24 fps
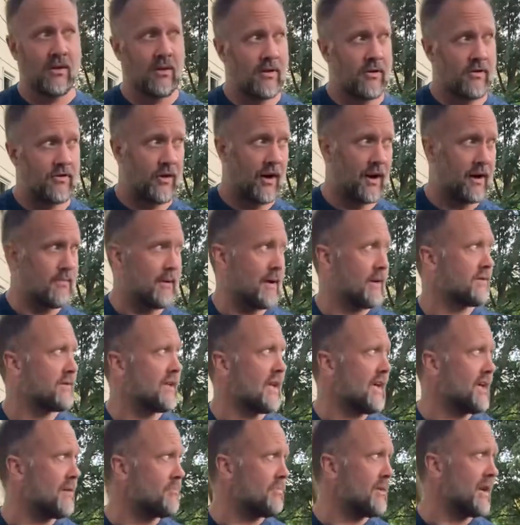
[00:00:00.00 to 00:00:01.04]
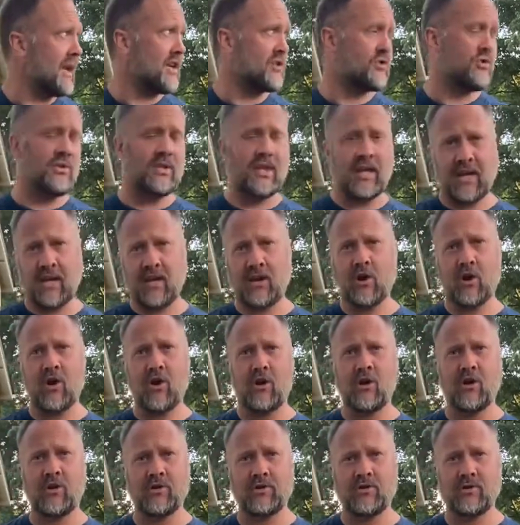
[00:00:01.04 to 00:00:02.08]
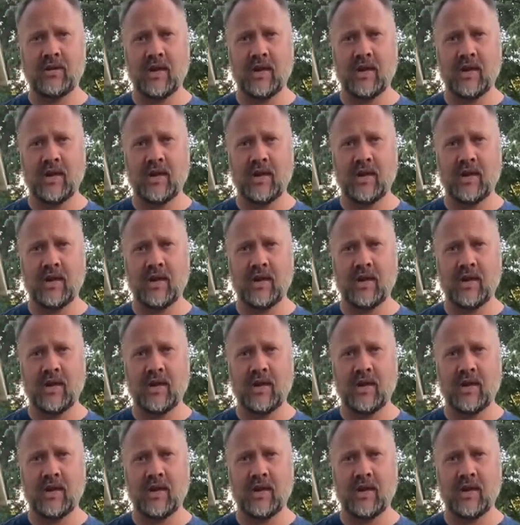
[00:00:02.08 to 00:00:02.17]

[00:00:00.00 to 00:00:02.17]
thought about that, but actually the ARs